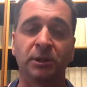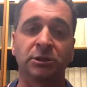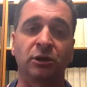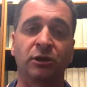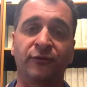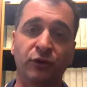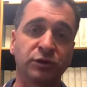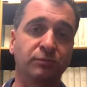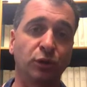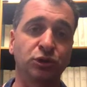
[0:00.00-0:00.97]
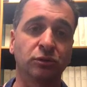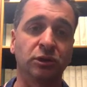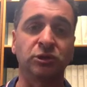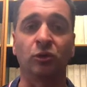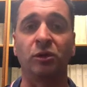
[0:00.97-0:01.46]
So the first module
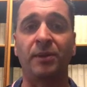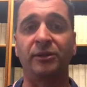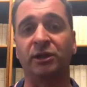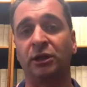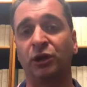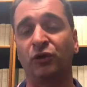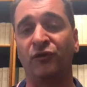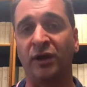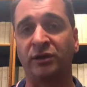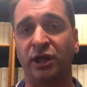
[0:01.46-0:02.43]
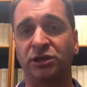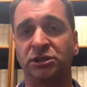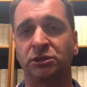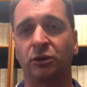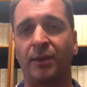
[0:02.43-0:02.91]
is all about the clinical
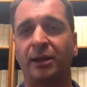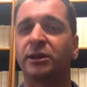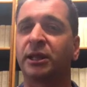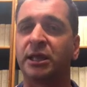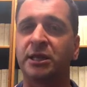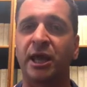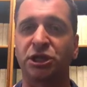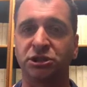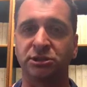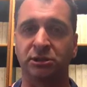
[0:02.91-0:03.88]
foundations, all about the connections,